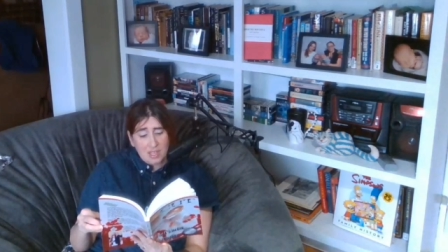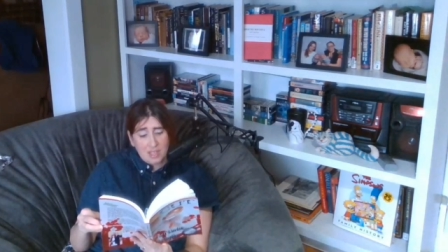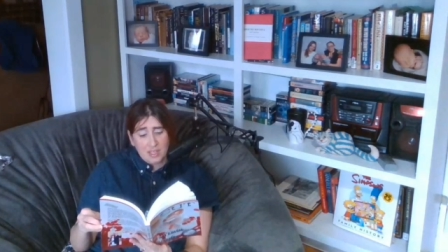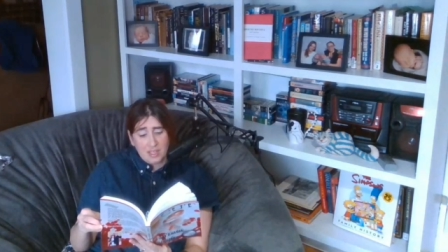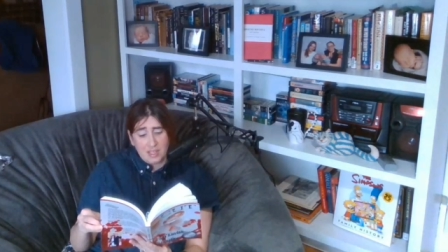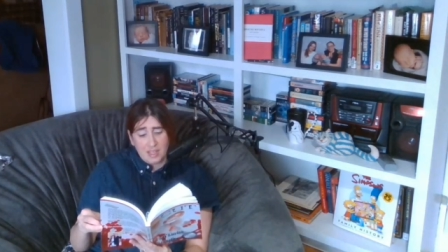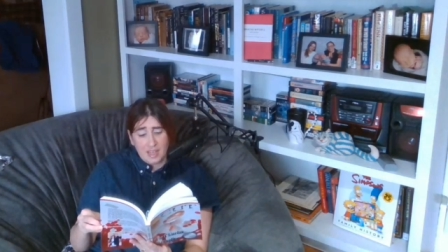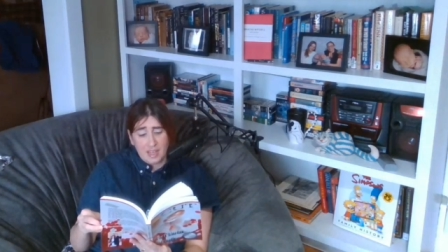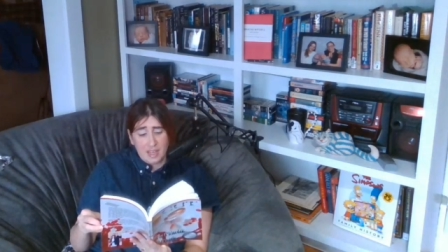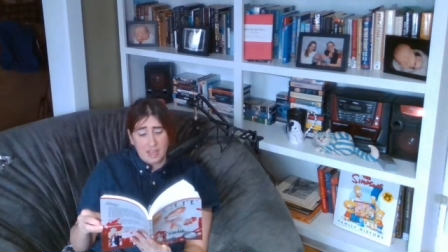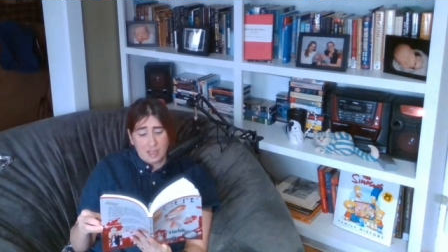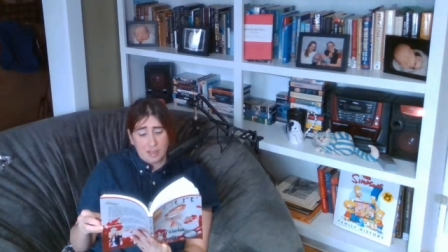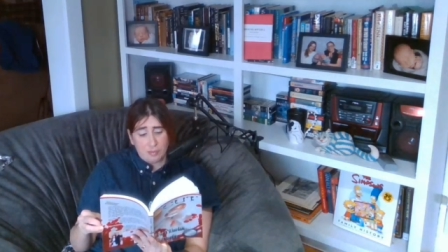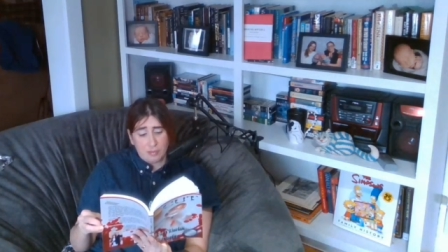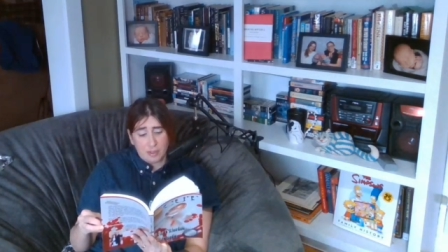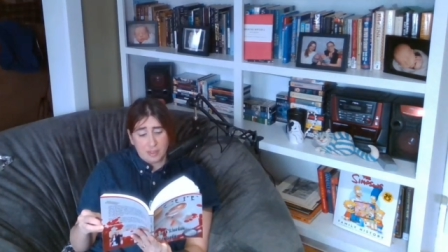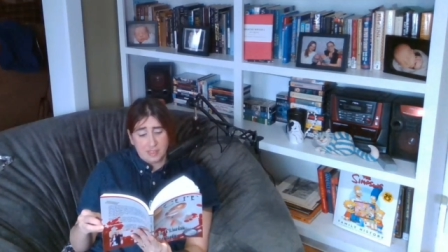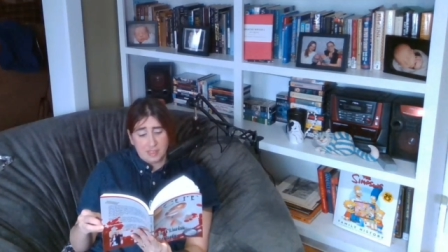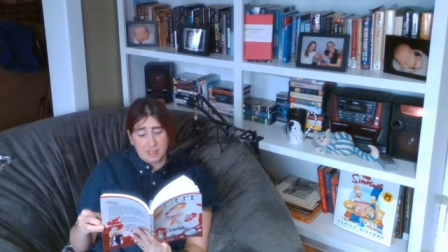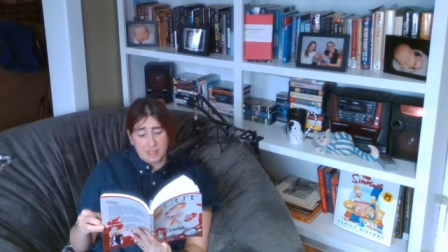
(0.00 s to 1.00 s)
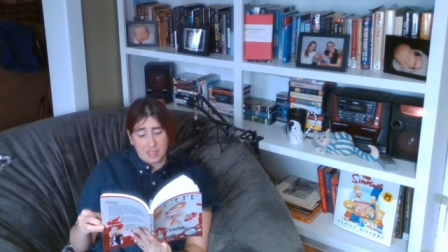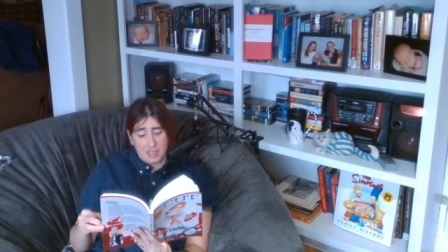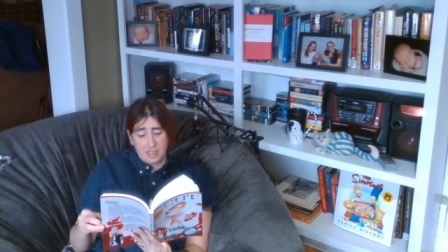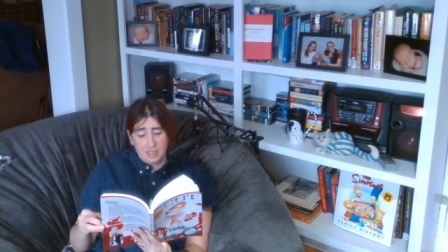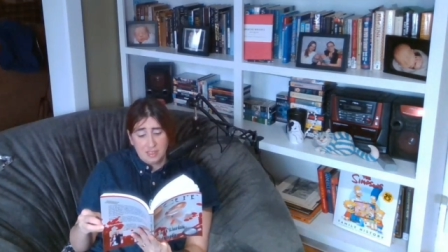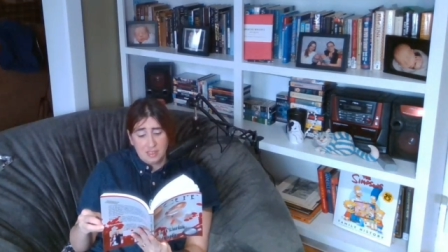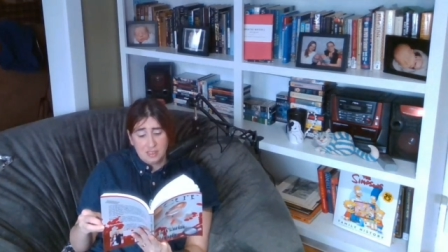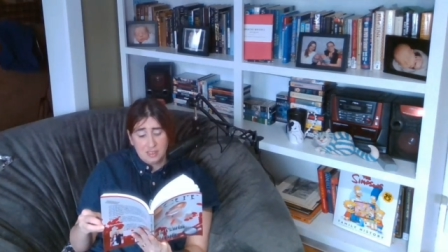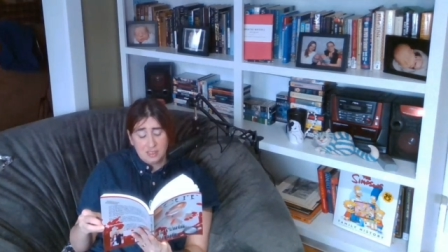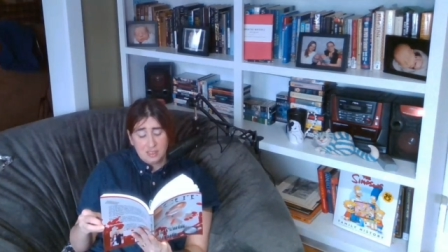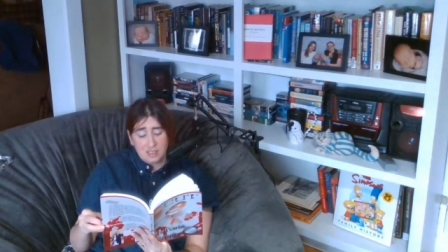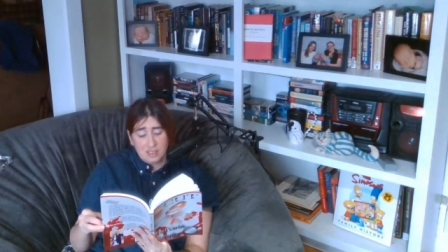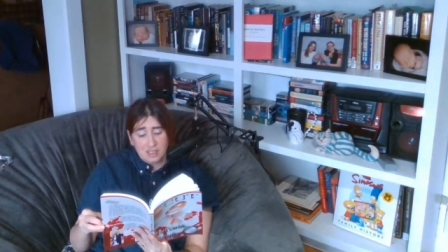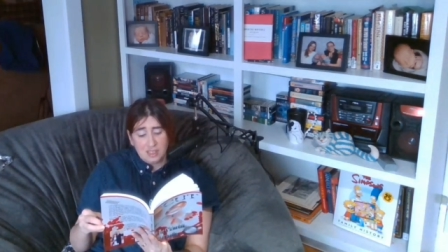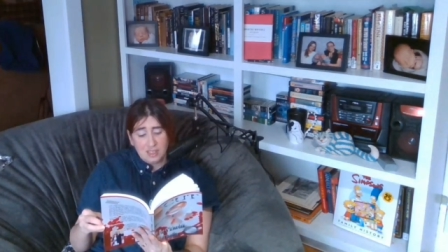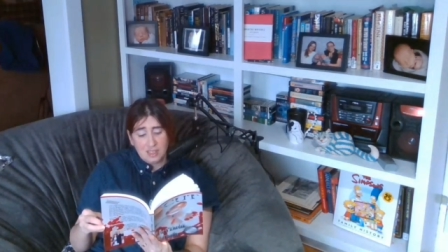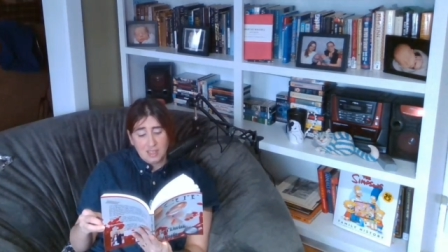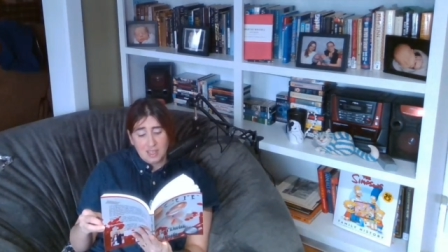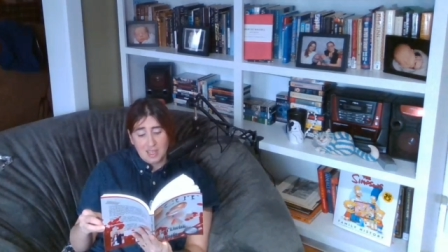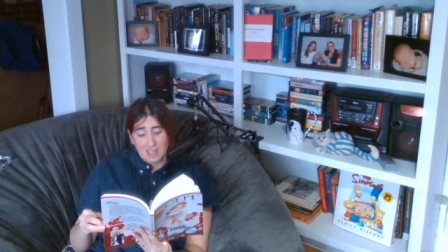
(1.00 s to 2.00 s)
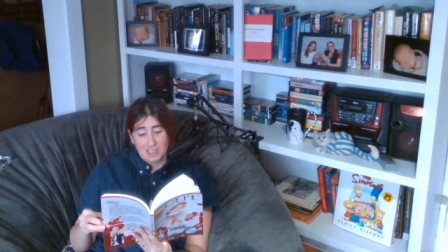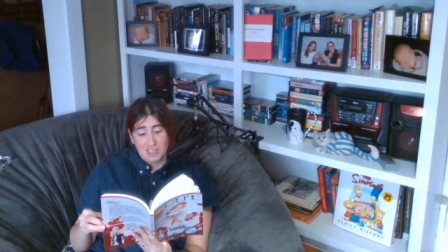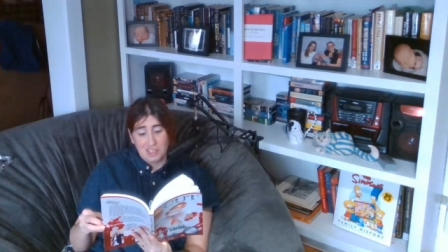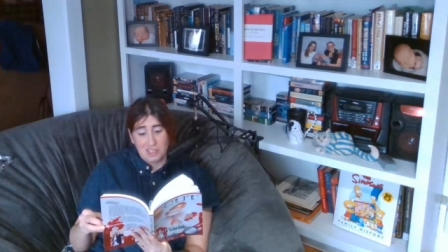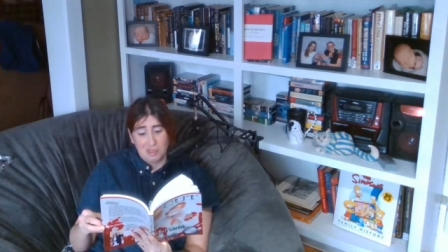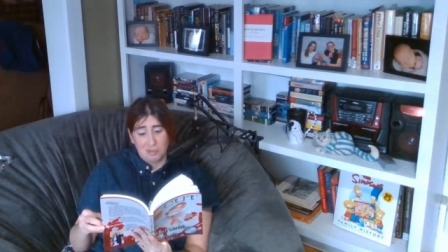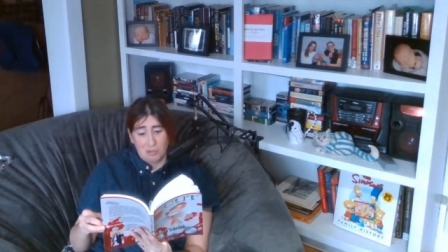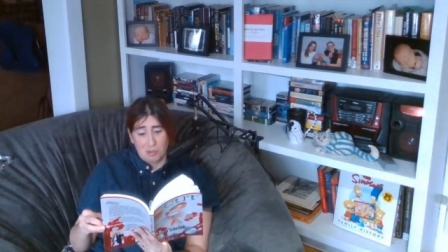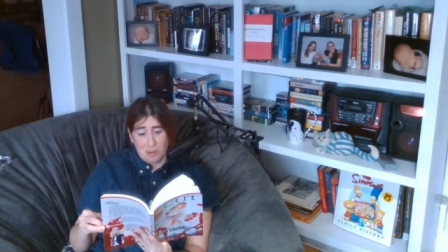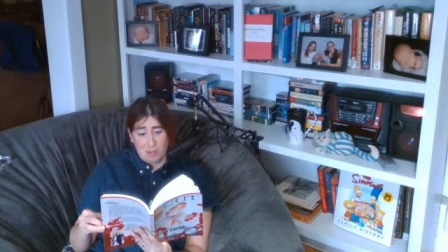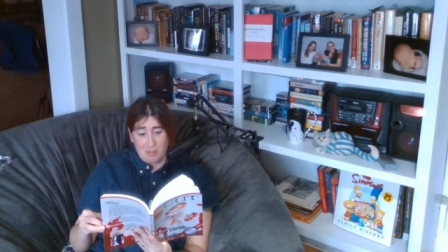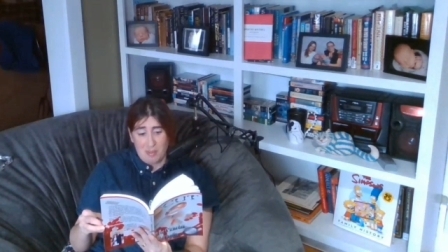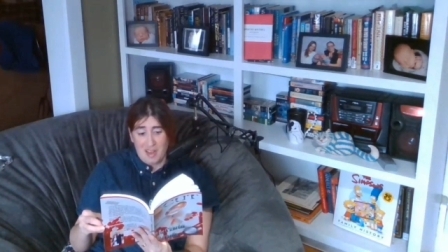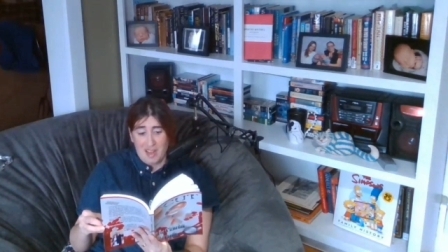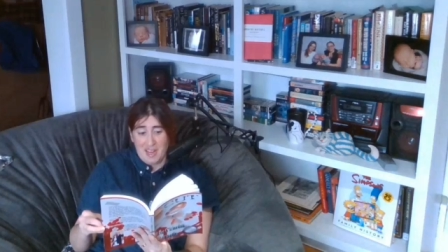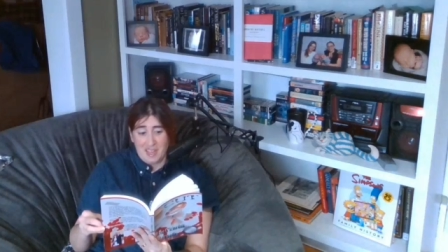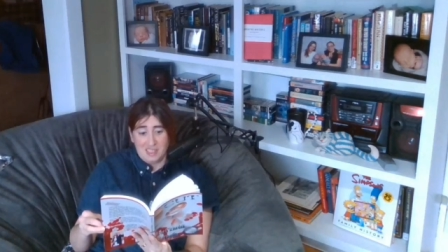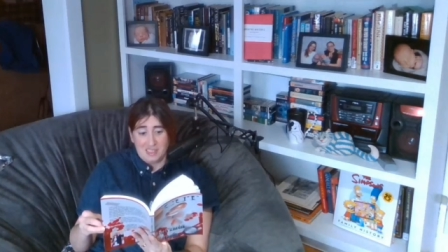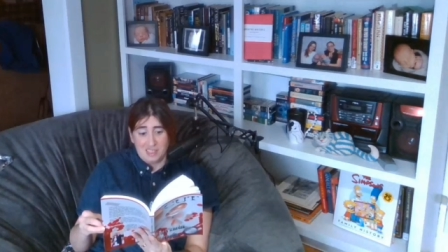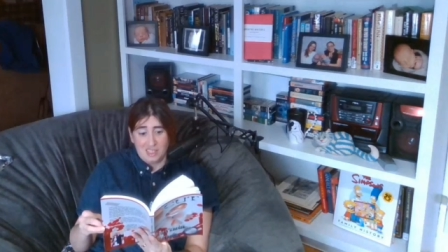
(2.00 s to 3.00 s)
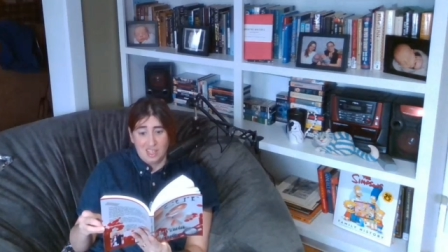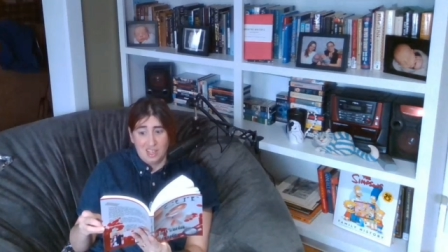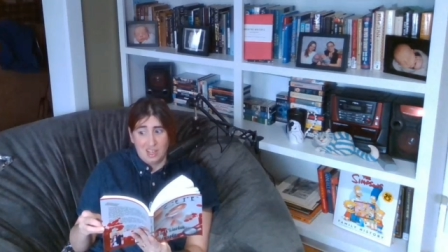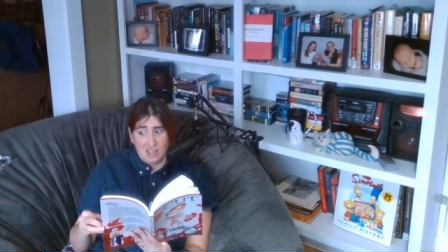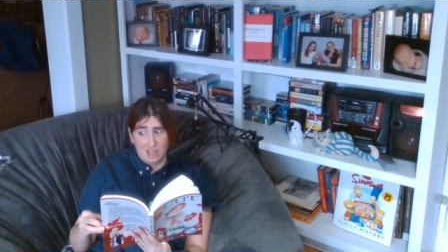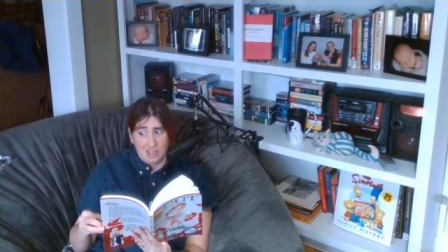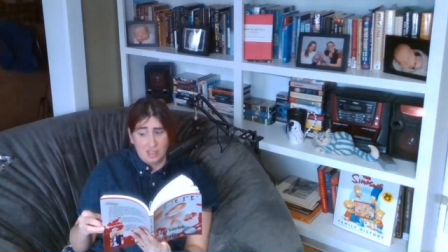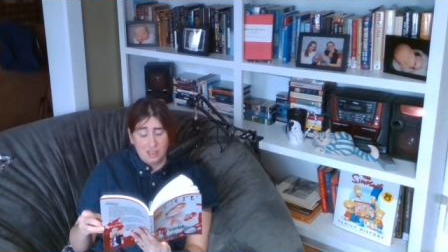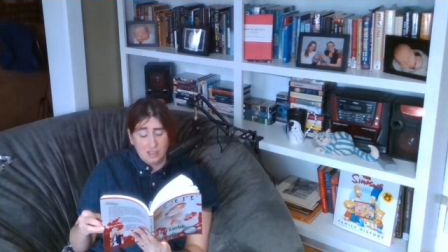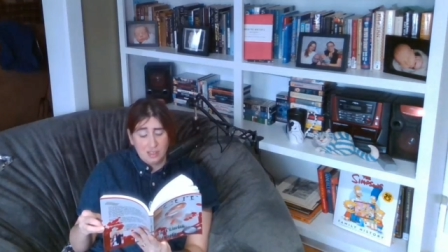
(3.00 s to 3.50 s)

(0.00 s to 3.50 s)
Yeah, Fred said. I should have worn pants, huh?